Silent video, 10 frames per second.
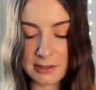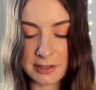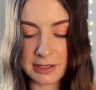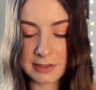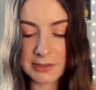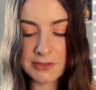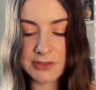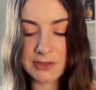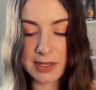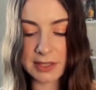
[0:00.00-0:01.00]
a nice
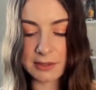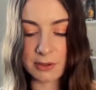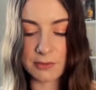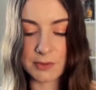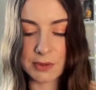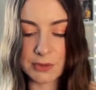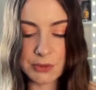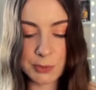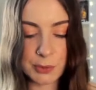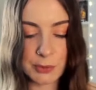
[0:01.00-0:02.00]
stack of
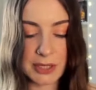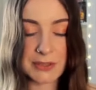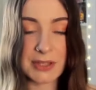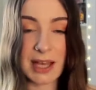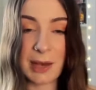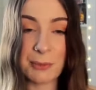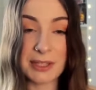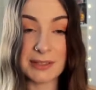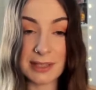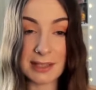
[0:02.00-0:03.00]
Super Rares, and we
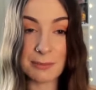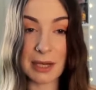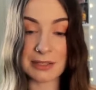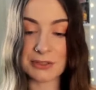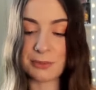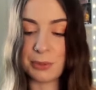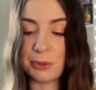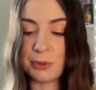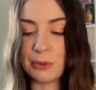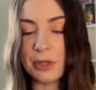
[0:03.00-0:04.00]
did manage to
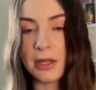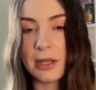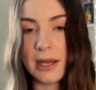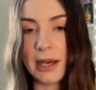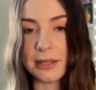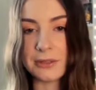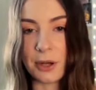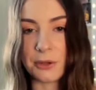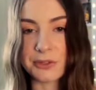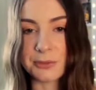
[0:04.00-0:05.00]
pull an
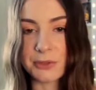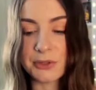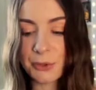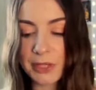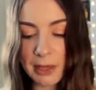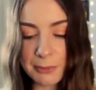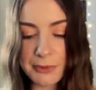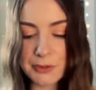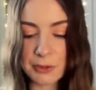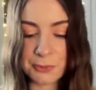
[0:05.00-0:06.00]
Ultimate. So we can't be
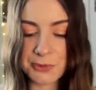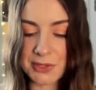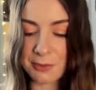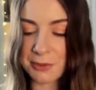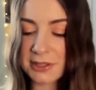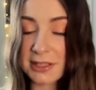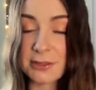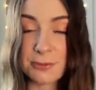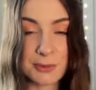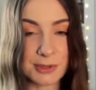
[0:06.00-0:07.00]
too upset. We did get
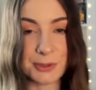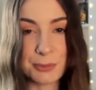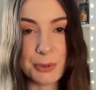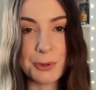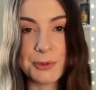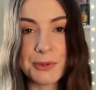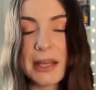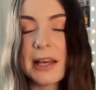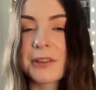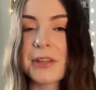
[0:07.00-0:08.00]
some really good pulls.
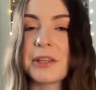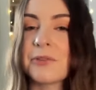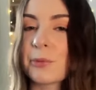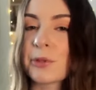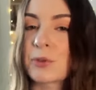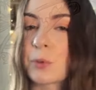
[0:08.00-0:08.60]
Thank you very much for